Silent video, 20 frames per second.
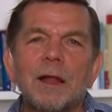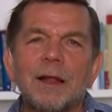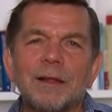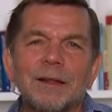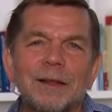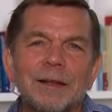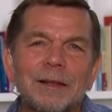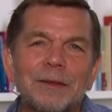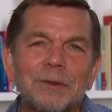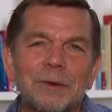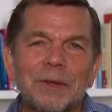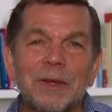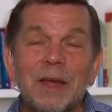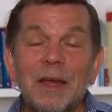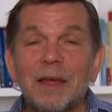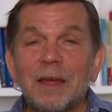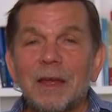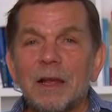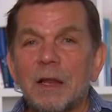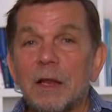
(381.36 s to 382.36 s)
Look,
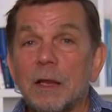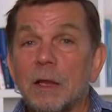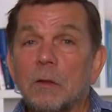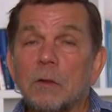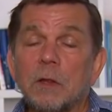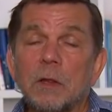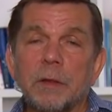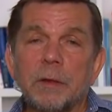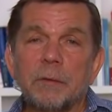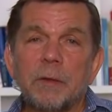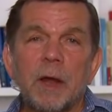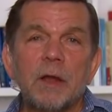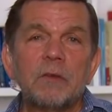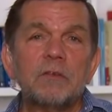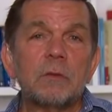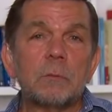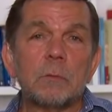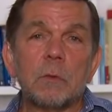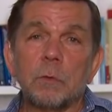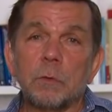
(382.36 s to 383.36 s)
there are
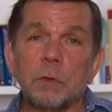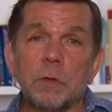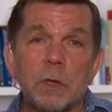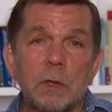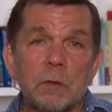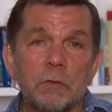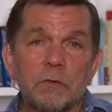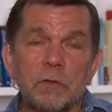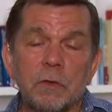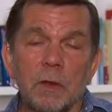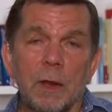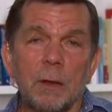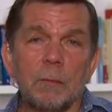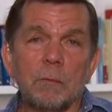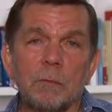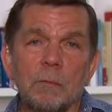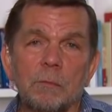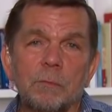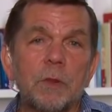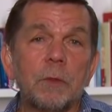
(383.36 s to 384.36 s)
some good deals
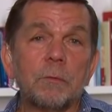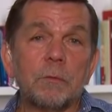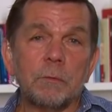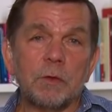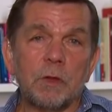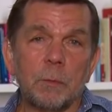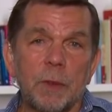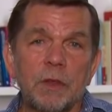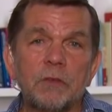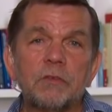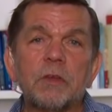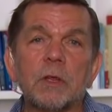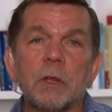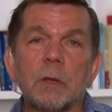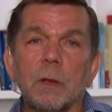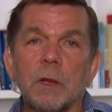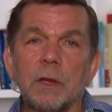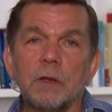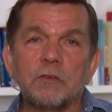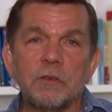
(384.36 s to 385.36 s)

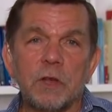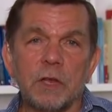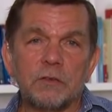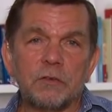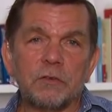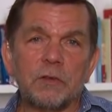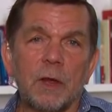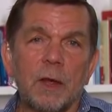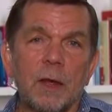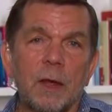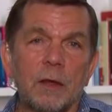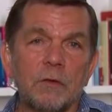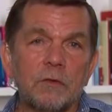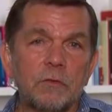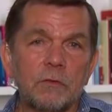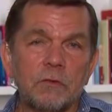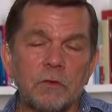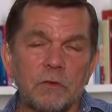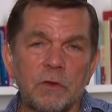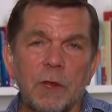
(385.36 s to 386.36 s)
domestically.
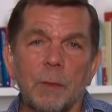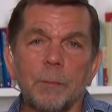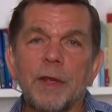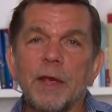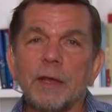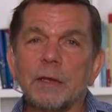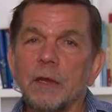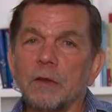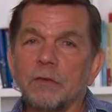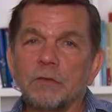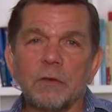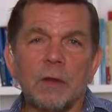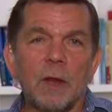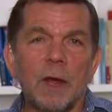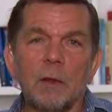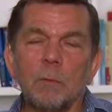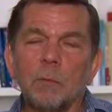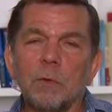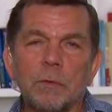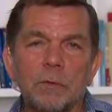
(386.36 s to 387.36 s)
Jetstar's just come out
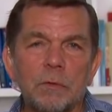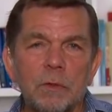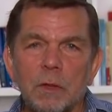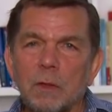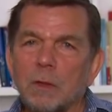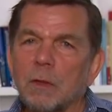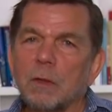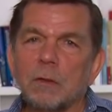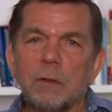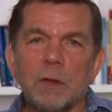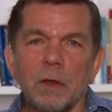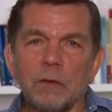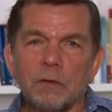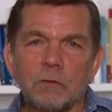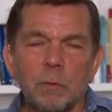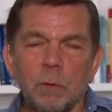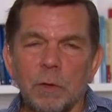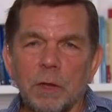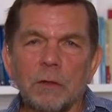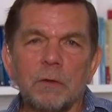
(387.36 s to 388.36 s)
yesterday with, you know,
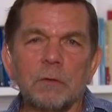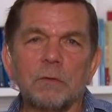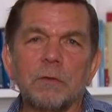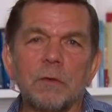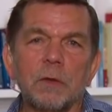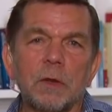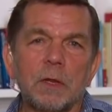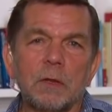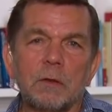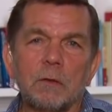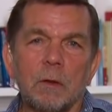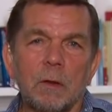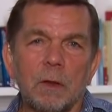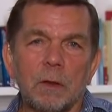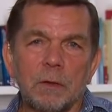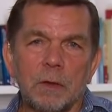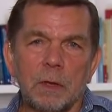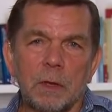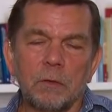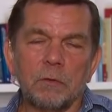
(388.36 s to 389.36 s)
$20 to
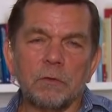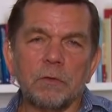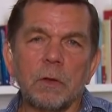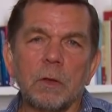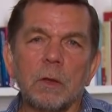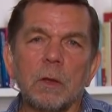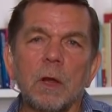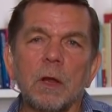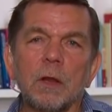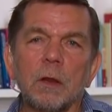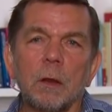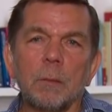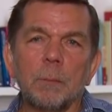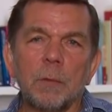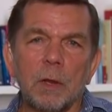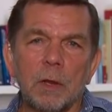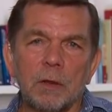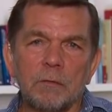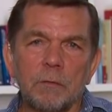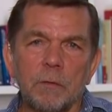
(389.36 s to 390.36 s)
$30 deals, and I
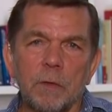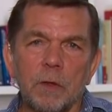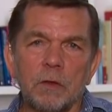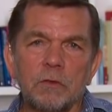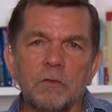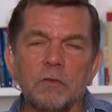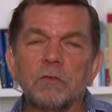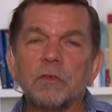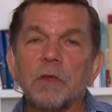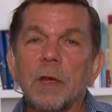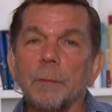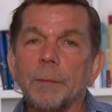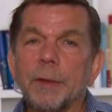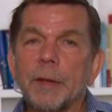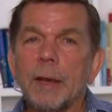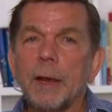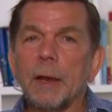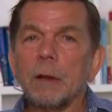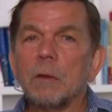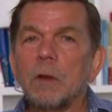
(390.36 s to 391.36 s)
believe Virgin's
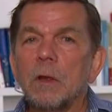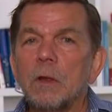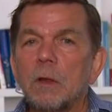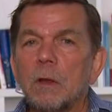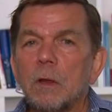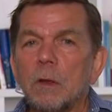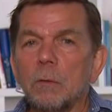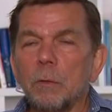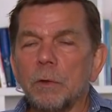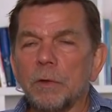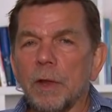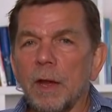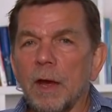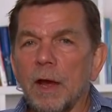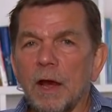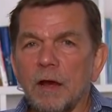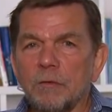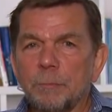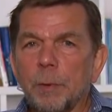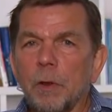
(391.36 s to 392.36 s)
coming out with a
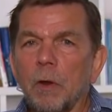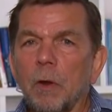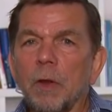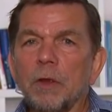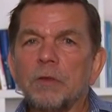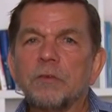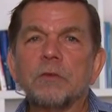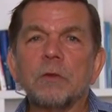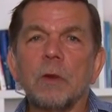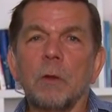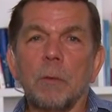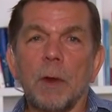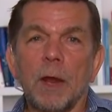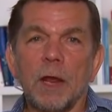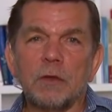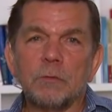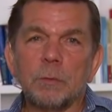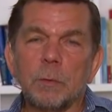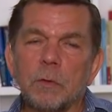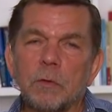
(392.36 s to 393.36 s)
half price
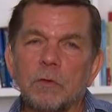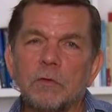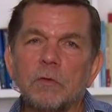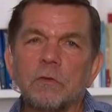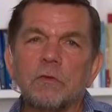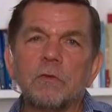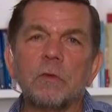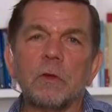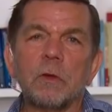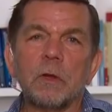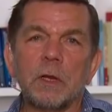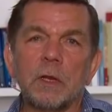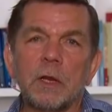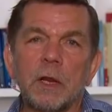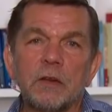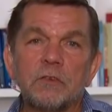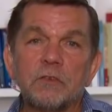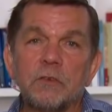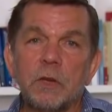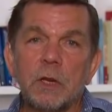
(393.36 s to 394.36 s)
arrangement. This is early
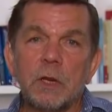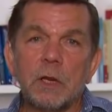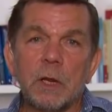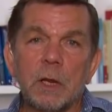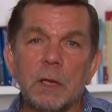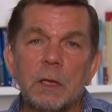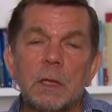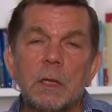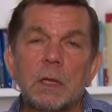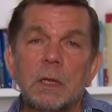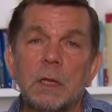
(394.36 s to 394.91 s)
next year.